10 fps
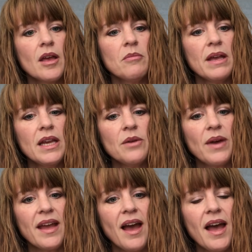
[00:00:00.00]
But
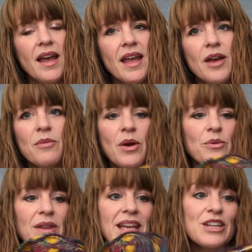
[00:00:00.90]
anyway, I am
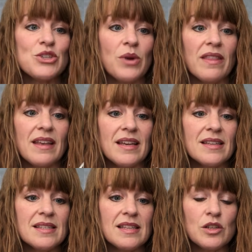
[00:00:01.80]
really enjoying
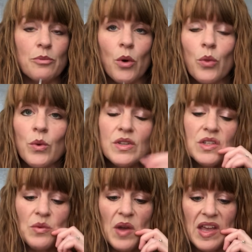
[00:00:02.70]
these. These are both
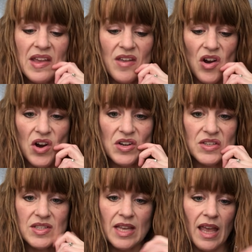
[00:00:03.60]
worsted weight
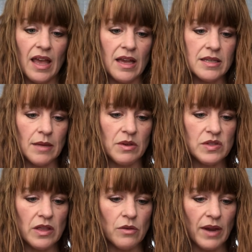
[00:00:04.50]
yarns and I'm
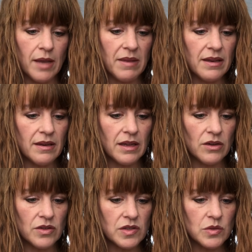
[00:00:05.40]
using the recommended
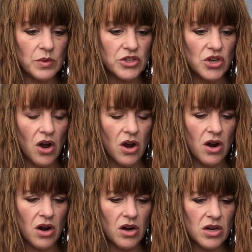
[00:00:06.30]
needles, which
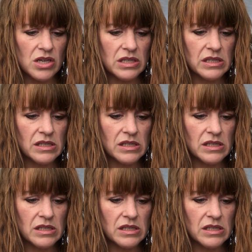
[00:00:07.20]
are